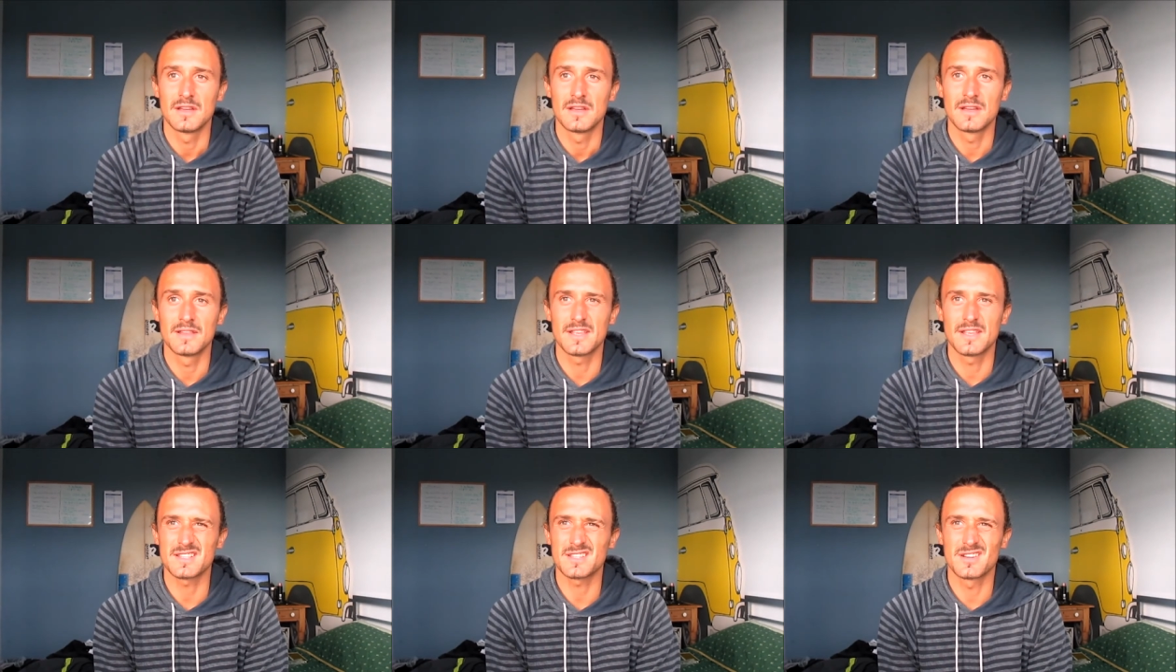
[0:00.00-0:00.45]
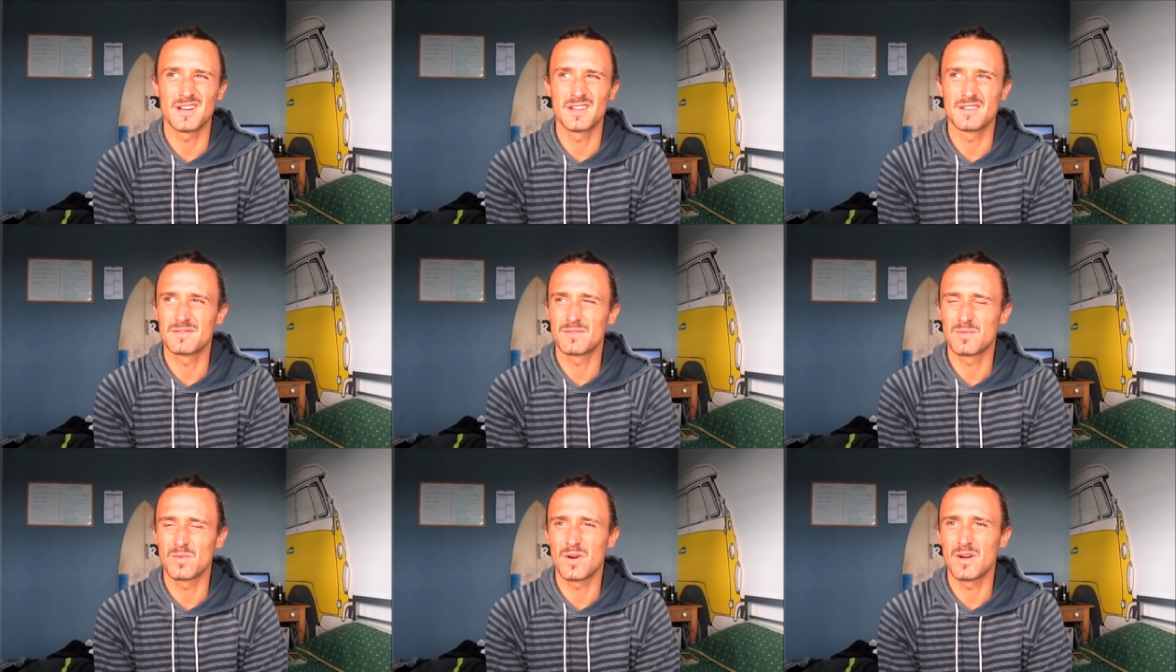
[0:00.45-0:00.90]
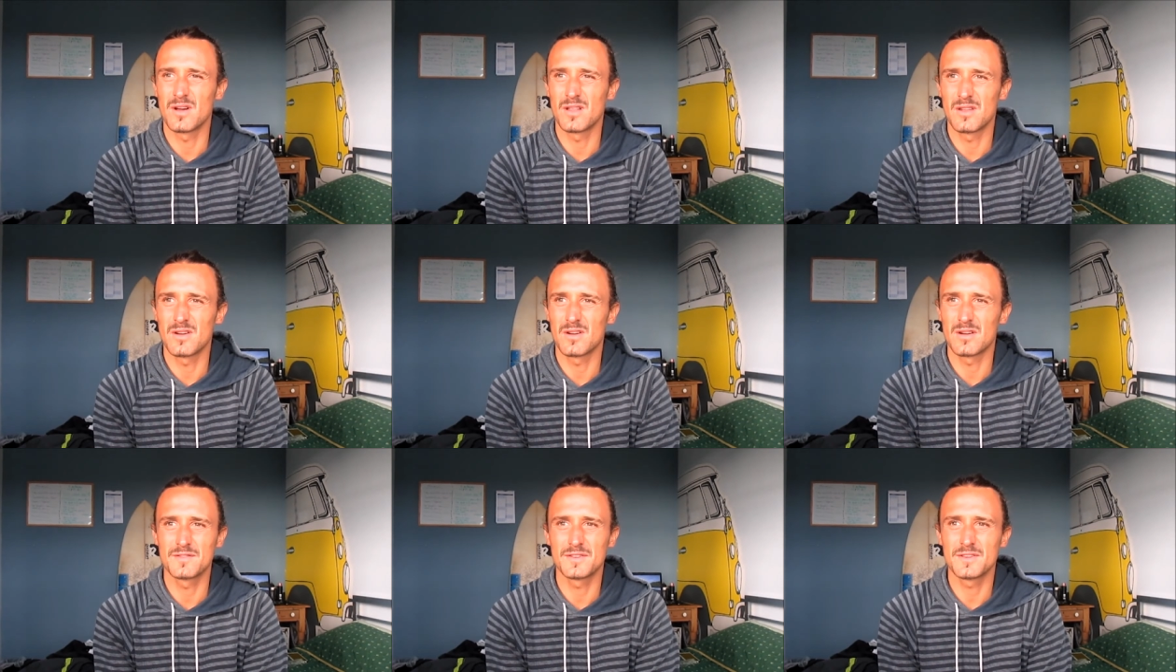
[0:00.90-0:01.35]
and that's kind of what a
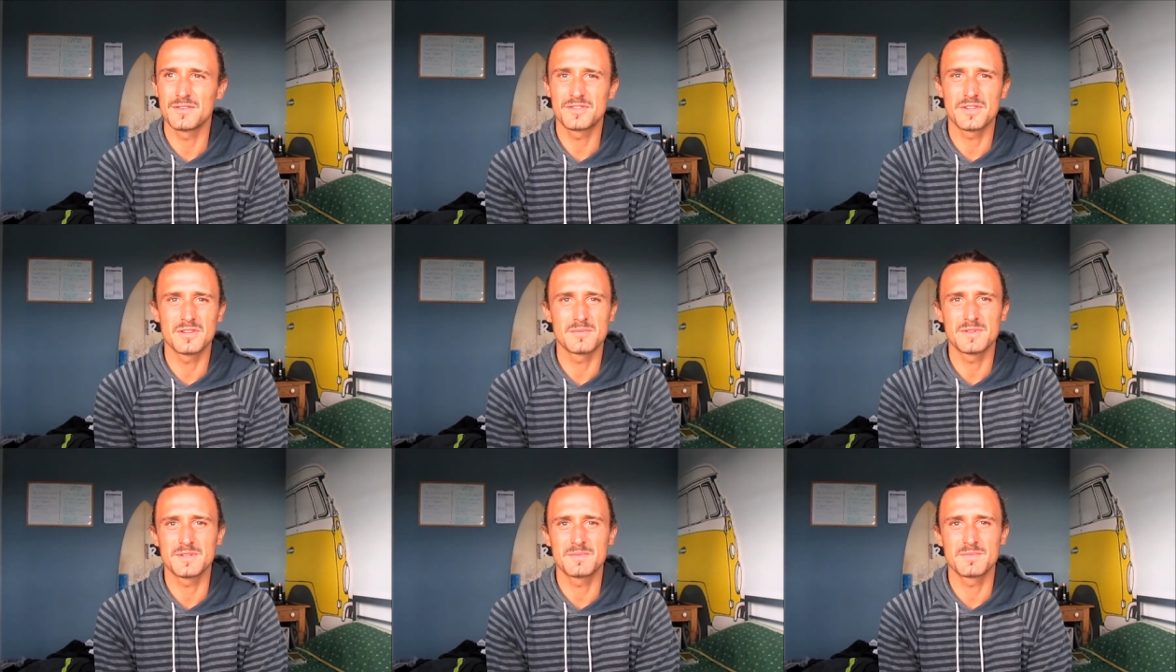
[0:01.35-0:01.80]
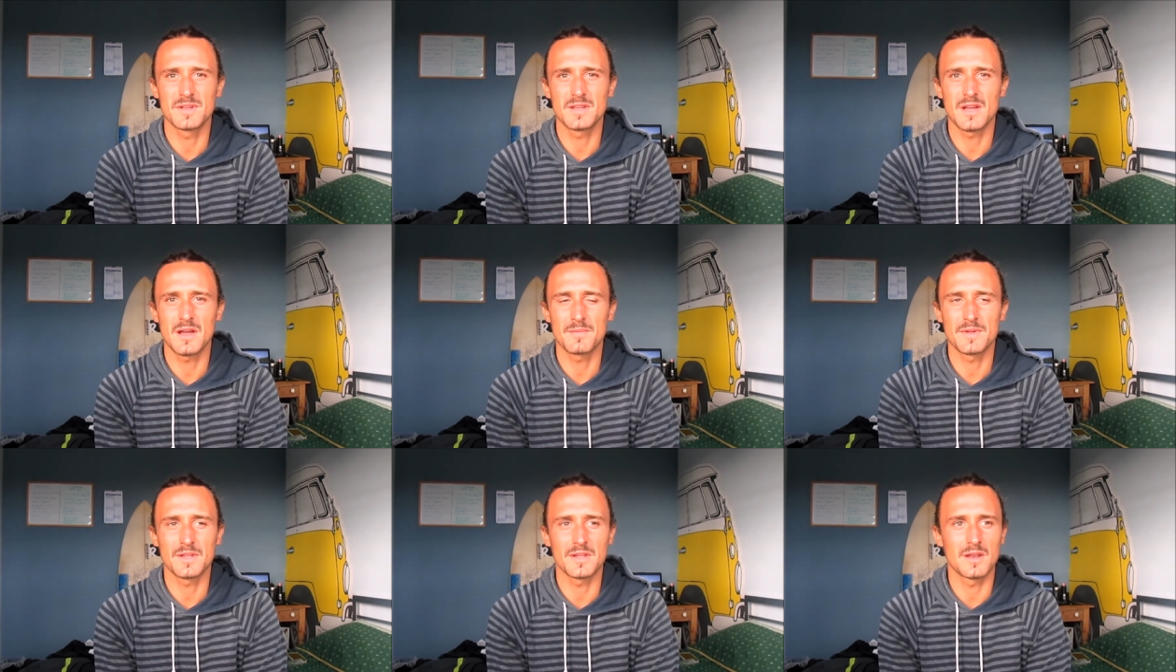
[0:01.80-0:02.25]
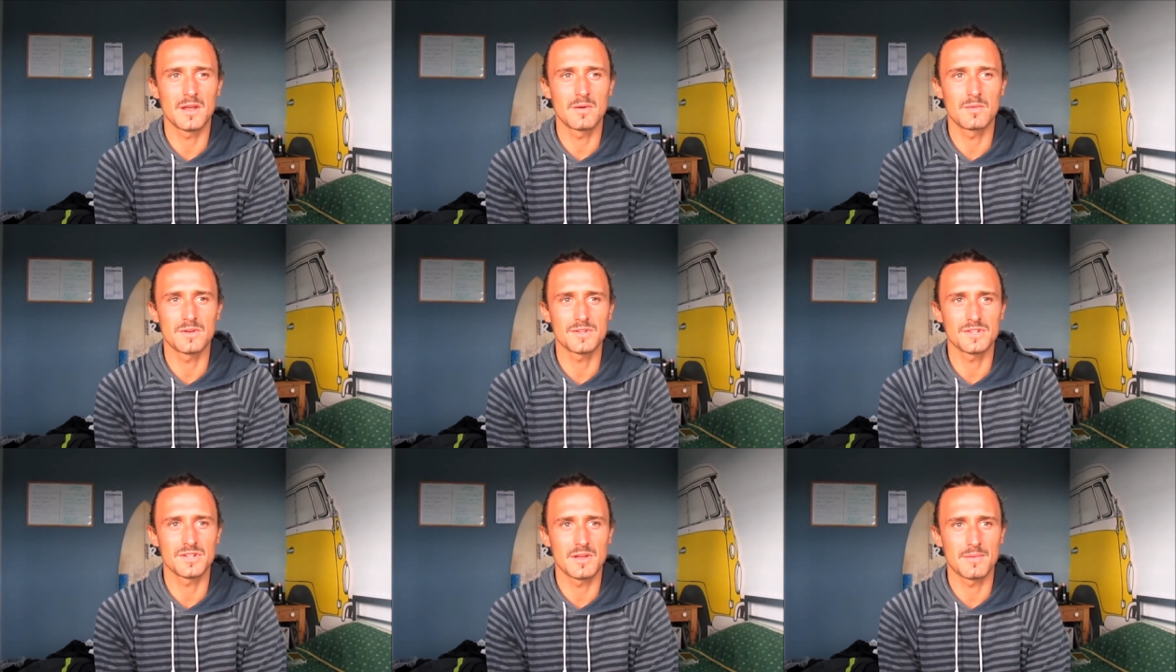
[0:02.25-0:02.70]
lot of YouTube is becoming you know
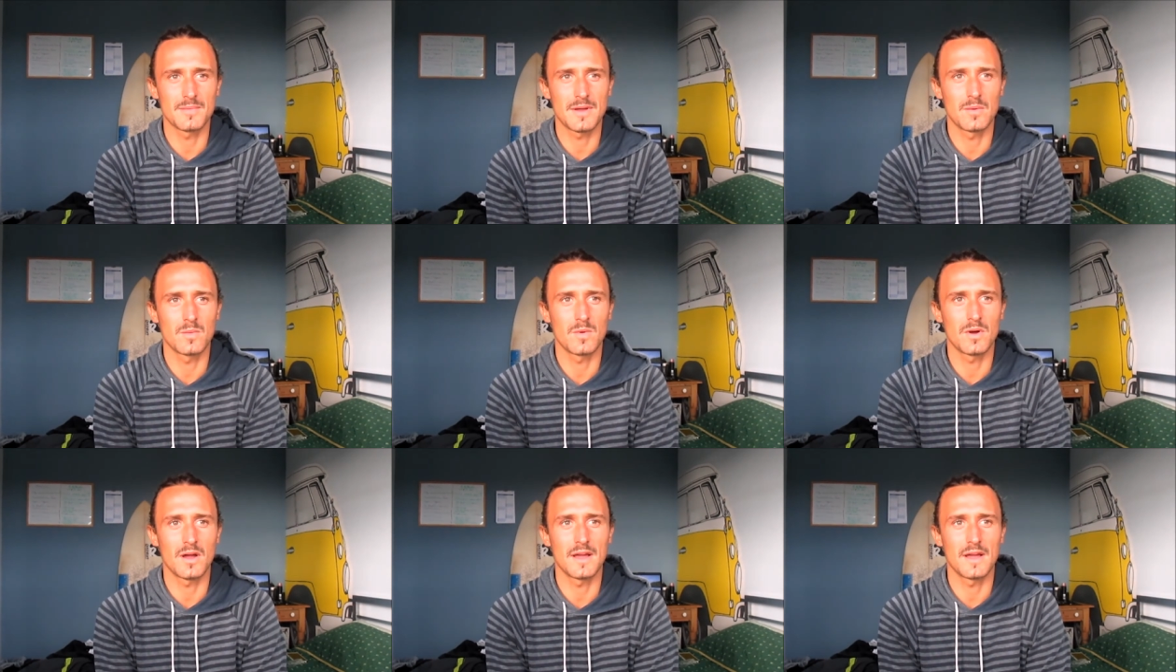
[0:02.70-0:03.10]
watching about what